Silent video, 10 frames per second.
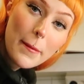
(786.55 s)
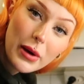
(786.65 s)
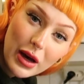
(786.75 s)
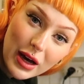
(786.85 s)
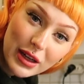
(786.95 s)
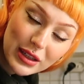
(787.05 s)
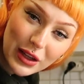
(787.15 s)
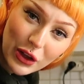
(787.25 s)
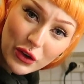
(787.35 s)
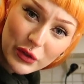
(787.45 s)
But a
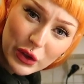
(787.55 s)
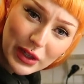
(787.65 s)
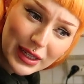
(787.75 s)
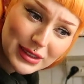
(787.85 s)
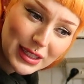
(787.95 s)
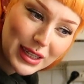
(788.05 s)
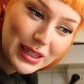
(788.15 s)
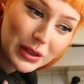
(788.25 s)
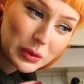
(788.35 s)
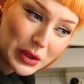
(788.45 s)
lot of you guys said
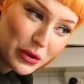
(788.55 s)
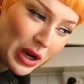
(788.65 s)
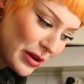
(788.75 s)
that when you